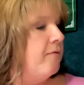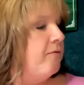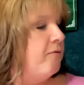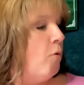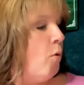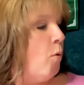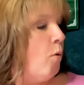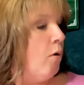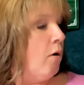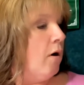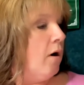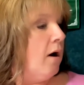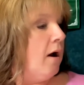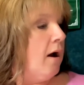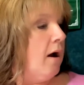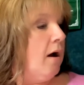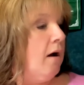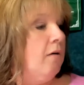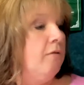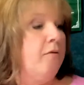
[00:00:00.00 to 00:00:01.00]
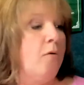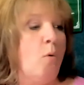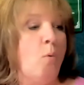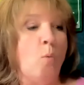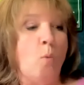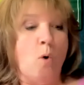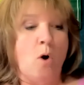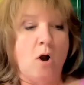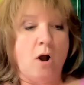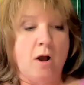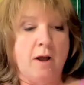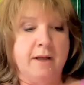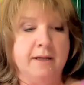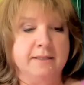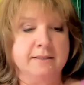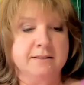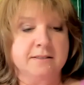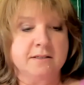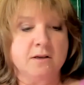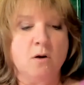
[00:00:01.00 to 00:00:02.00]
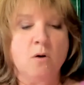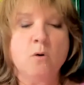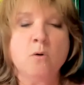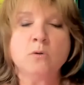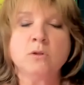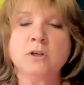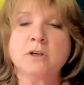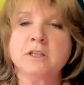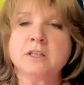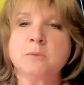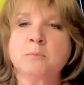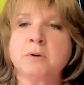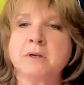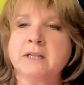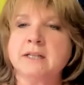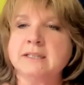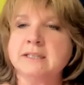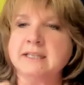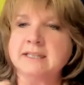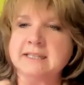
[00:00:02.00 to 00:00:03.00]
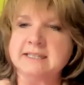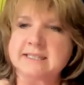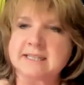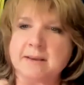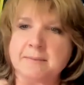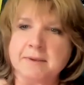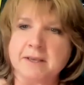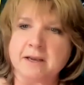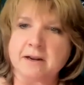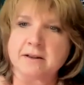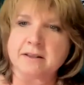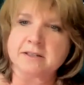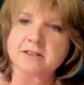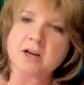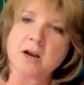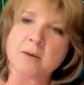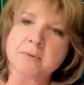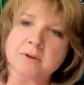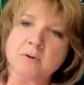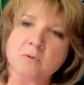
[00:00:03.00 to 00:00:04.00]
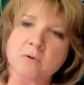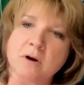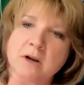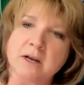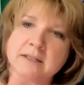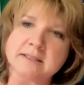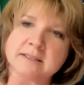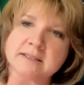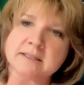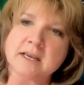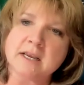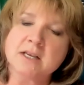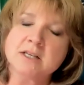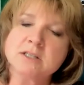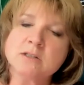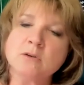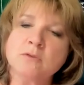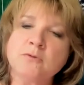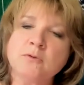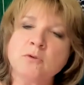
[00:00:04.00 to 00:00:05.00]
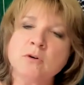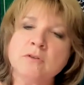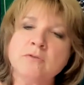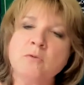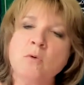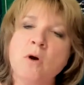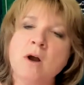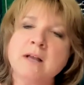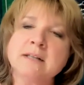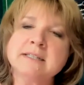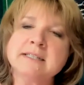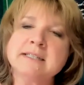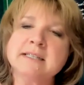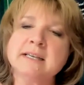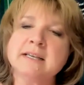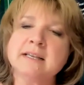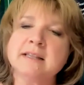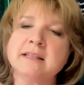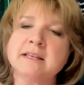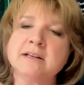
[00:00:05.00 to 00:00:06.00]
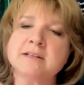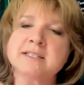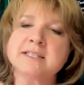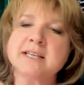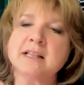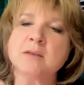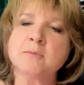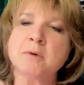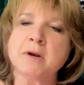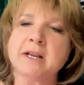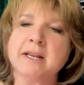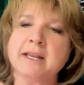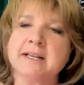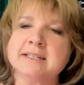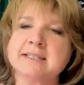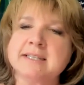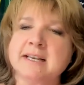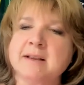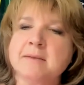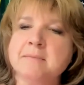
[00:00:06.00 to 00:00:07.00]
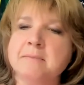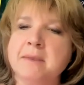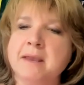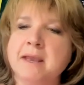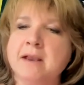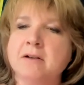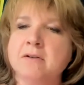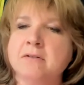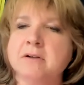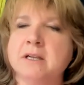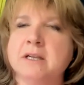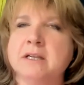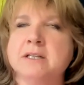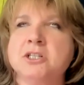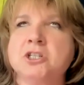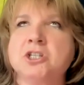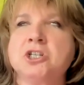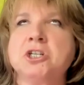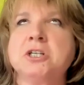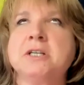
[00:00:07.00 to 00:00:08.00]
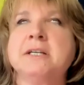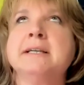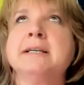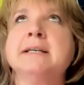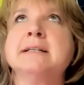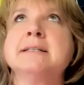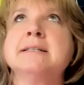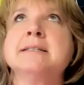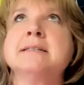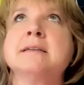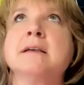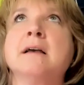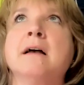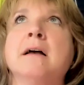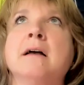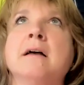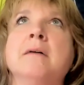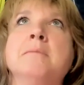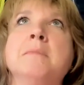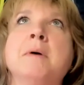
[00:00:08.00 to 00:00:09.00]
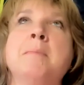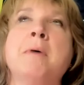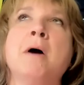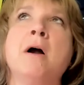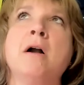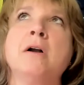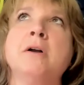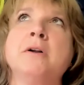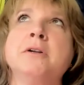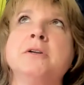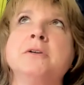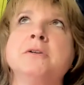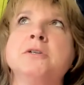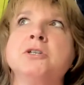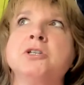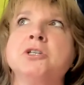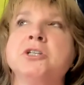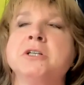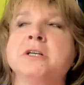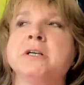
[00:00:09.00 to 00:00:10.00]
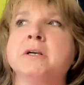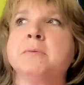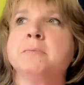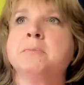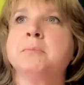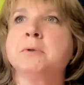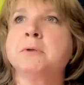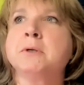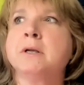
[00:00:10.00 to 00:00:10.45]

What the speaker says: Four of Wands. Oh, look at the pretty lilies coming out of the top of the wands. So Four of Wands, they're celebrating. It's like a marriage. It's a partnership.